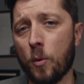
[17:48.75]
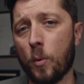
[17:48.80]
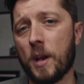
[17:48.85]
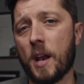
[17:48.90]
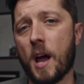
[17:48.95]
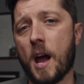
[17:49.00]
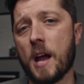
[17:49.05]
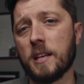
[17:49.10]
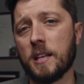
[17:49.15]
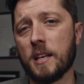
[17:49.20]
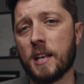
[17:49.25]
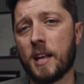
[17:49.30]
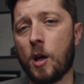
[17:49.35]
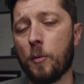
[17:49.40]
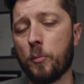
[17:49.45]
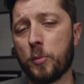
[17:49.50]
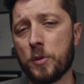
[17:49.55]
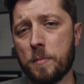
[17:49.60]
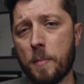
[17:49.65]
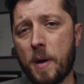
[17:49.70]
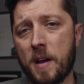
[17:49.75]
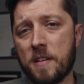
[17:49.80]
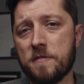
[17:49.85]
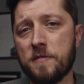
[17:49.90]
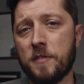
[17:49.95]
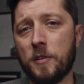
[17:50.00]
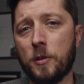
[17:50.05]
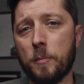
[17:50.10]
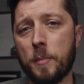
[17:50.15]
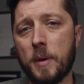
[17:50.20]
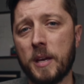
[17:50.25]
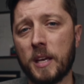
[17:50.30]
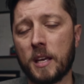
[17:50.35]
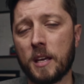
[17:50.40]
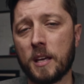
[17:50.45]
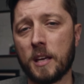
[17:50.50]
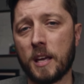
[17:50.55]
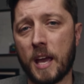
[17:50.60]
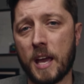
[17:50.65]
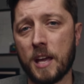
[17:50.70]
when I need help with my
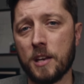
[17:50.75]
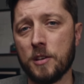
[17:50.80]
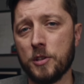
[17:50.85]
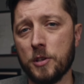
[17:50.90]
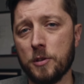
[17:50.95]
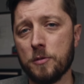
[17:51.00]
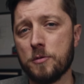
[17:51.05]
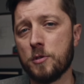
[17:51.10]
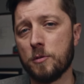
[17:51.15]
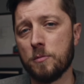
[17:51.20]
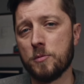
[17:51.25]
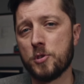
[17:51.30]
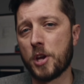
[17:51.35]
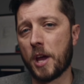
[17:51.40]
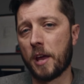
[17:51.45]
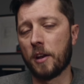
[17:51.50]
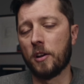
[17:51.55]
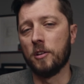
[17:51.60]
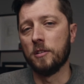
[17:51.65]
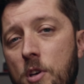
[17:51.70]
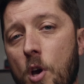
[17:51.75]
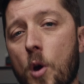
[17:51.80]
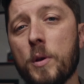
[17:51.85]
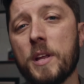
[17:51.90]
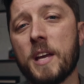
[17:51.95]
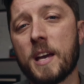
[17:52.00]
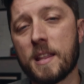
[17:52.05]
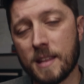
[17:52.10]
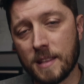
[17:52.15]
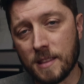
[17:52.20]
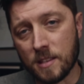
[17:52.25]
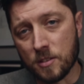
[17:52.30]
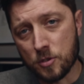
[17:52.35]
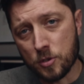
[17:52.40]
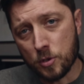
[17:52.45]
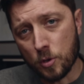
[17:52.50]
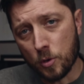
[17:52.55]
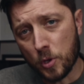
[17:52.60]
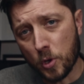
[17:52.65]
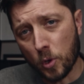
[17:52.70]
filmmaking and YouTube channel. Cody, I think the
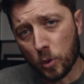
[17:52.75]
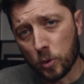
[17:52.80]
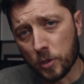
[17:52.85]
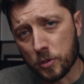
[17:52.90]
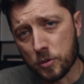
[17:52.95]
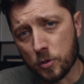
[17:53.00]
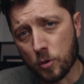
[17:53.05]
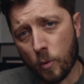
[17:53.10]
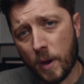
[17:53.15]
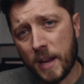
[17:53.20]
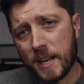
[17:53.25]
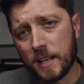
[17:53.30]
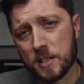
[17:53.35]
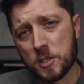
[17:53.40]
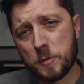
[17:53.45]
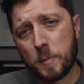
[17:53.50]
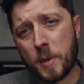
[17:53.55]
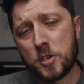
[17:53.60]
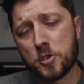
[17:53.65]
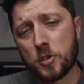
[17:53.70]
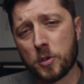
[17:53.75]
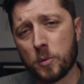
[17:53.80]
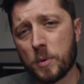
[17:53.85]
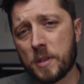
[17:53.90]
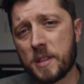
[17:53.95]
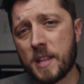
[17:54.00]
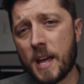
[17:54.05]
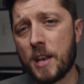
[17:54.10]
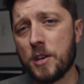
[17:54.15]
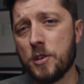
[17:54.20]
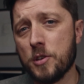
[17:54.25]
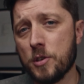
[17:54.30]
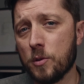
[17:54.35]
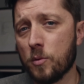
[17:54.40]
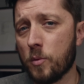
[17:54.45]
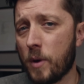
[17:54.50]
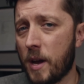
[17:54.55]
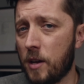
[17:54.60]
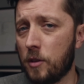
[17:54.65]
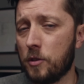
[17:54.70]
studio looks great, especially with that
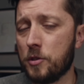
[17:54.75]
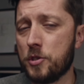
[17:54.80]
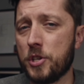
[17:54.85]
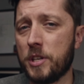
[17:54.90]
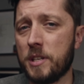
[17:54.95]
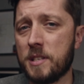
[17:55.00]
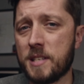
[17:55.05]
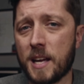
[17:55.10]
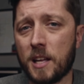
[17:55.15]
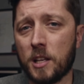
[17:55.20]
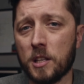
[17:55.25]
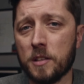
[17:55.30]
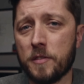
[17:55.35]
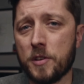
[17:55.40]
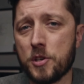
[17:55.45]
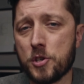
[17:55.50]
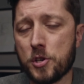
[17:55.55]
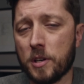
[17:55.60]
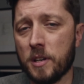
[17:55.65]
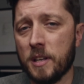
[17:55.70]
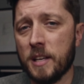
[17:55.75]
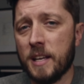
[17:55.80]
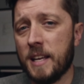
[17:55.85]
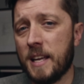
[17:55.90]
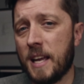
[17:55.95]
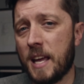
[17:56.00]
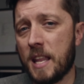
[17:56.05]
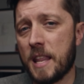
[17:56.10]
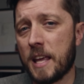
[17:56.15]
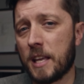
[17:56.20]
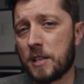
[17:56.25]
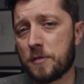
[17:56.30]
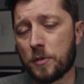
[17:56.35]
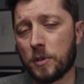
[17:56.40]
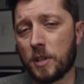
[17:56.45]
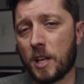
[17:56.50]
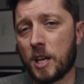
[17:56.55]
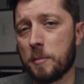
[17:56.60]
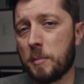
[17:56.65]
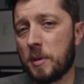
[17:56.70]
new LG television, and thanks
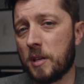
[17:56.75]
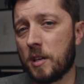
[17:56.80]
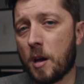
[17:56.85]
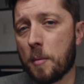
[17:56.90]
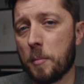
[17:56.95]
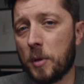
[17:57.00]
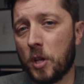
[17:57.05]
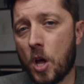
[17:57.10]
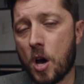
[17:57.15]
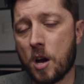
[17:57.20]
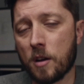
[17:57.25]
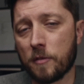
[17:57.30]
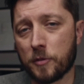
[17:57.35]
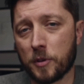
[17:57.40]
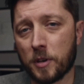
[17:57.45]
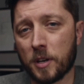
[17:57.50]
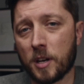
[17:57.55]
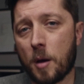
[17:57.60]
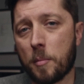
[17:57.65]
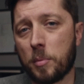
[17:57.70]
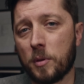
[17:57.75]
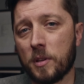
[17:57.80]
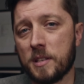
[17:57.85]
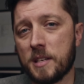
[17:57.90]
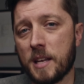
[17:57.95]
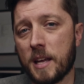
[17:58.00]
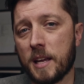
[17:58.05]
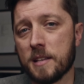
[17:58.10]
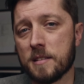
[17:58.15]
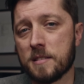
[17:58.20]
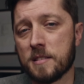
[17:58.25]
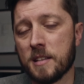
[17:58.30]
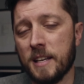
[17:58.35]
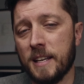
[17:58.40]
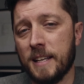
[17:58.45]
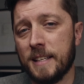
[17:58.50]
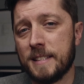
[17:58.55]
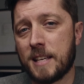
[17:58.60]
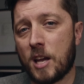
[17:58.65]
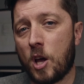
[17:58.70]
for letting me come along for a couple of days
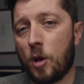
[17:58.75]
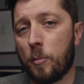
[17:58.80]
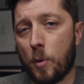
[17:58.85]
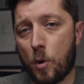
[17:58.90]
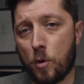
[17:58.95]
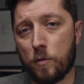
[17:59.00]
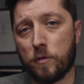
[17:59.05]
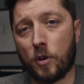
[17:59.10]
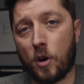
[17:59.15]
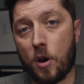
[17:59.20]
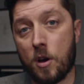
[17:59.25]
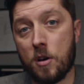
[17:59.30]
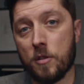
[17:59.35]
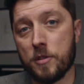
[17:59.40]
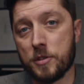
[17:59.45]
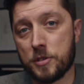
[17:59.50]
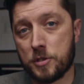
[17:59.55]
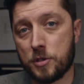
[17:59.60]
to help overhaul the